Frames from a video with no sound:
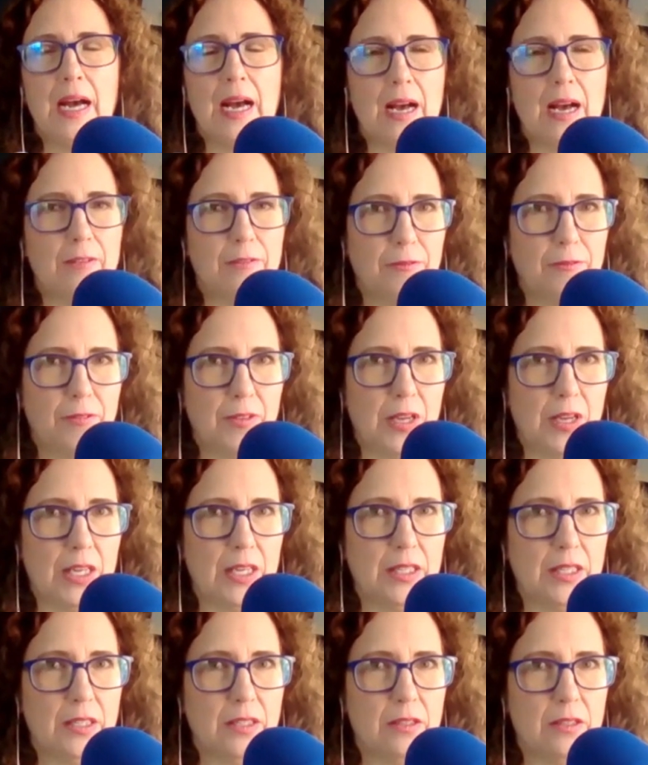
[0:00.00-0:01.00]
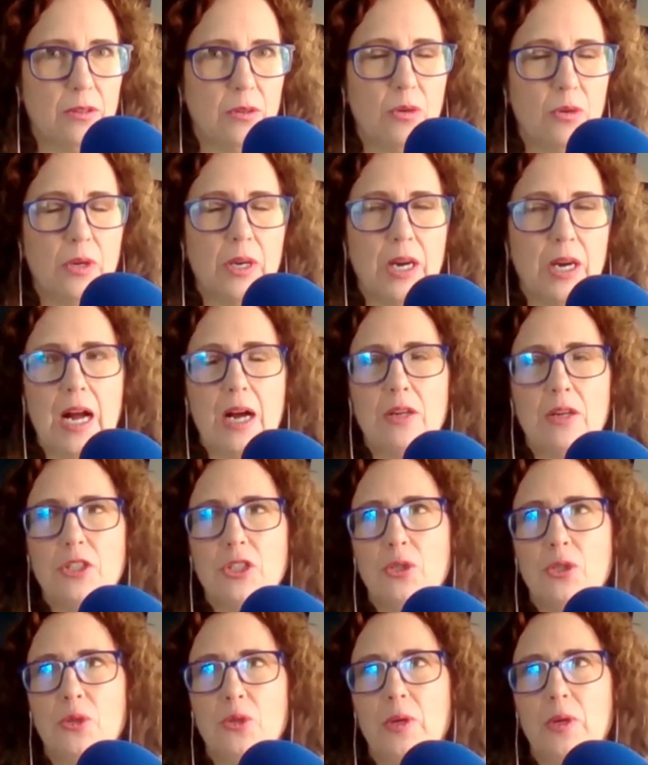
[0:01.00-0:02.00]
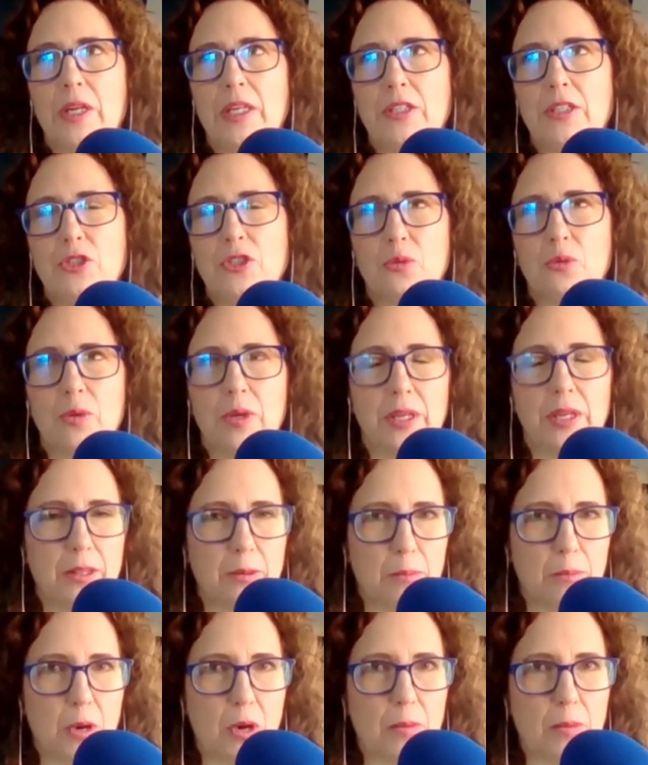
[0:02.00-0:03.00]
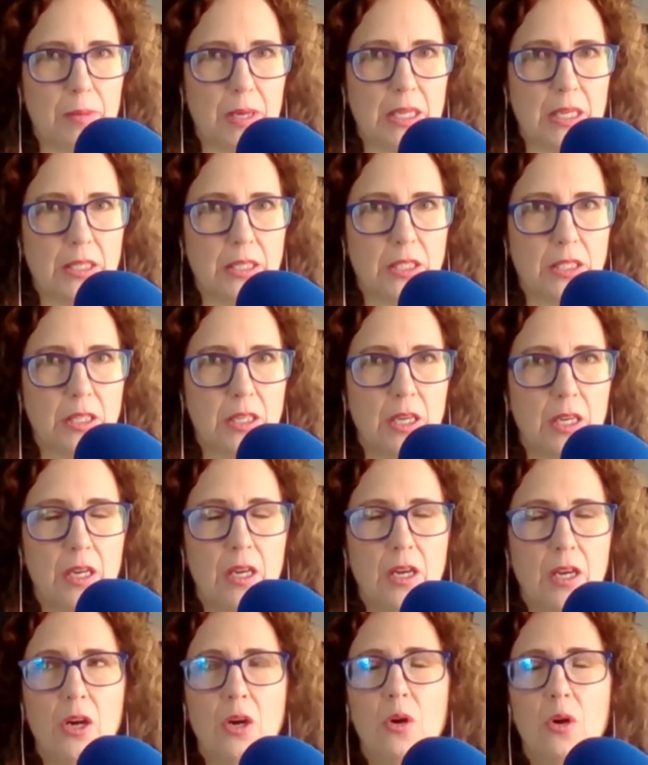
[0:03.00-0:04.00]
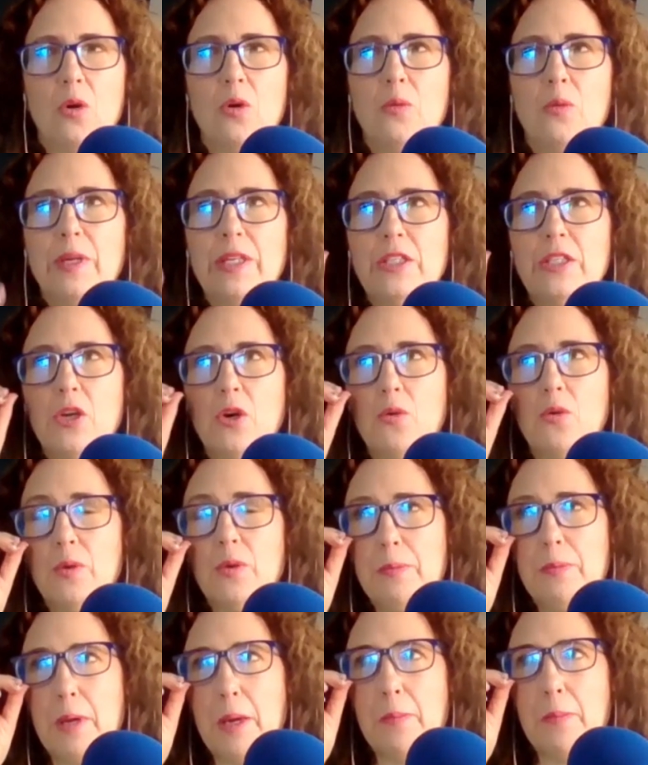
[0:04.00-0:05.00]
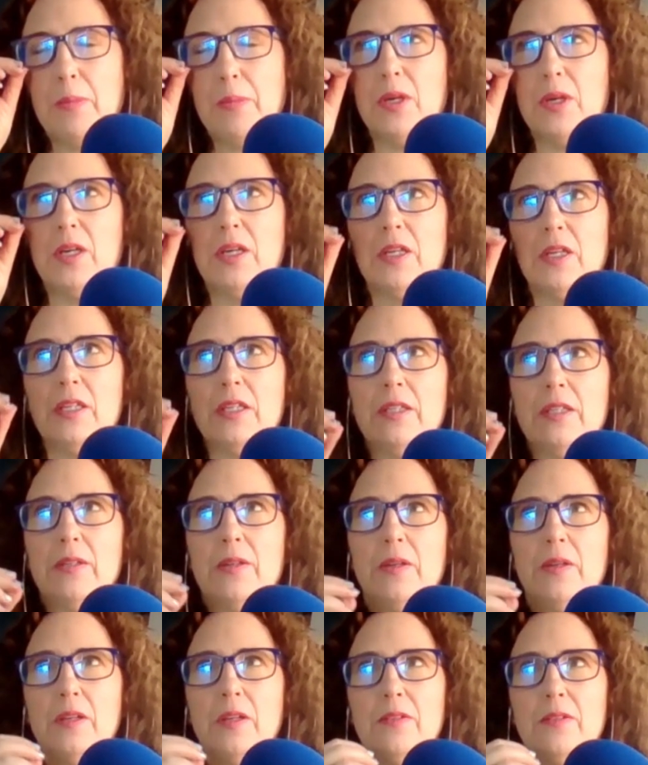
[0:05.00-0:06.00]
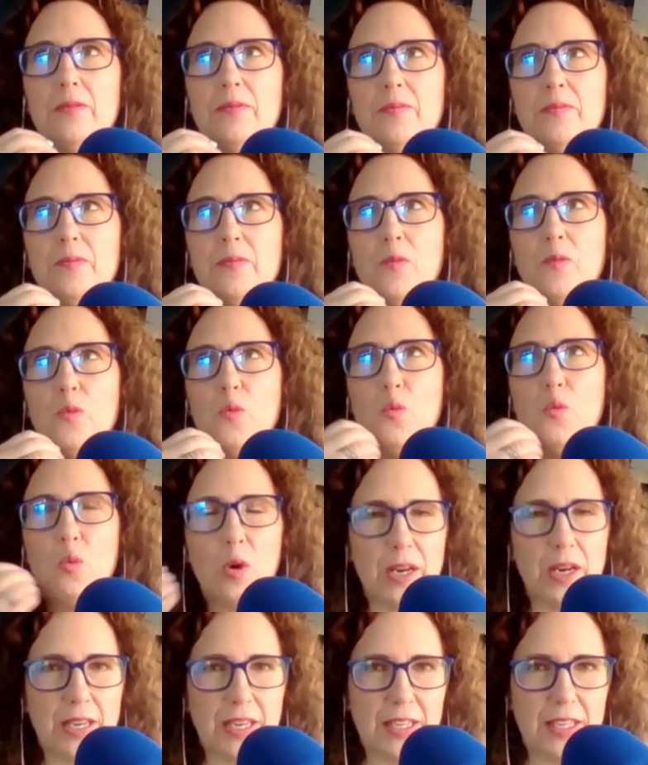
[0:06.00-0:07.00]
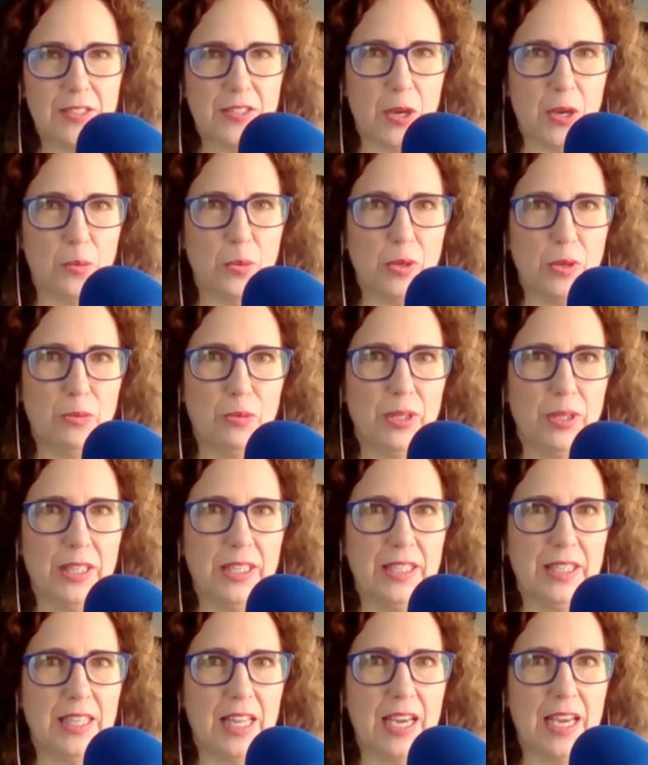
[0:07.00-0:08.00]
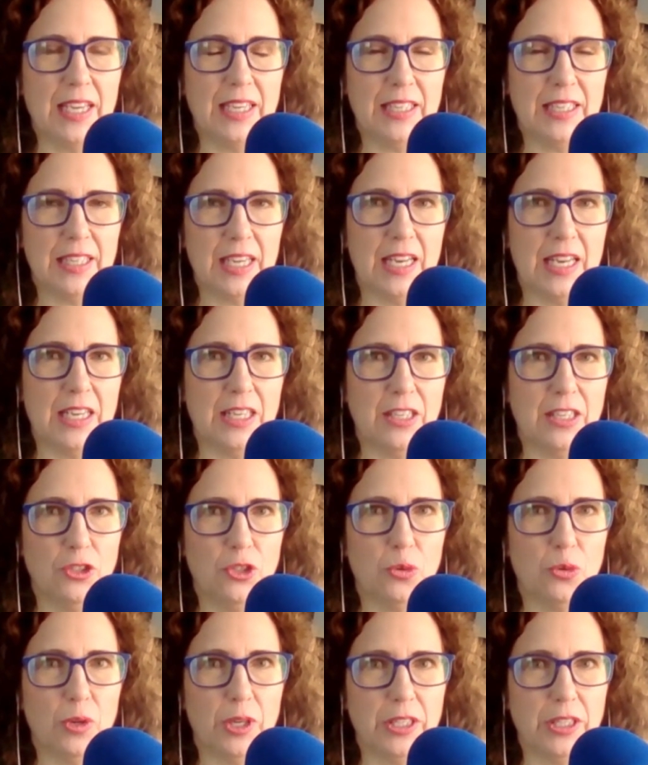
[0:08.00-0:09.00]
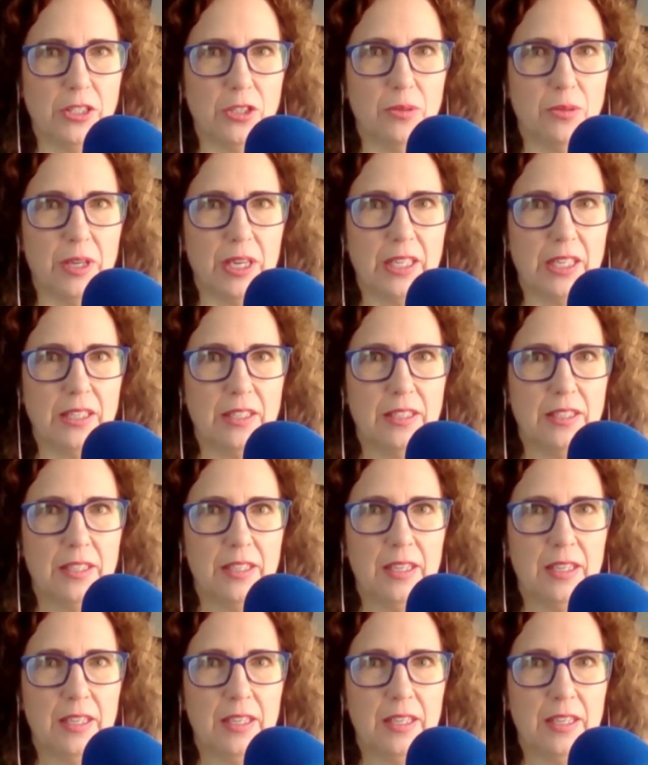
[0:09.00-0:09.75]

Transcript: have fun or how to enjoy the moment, or we don't remember what it is that we really like and enjoy doing.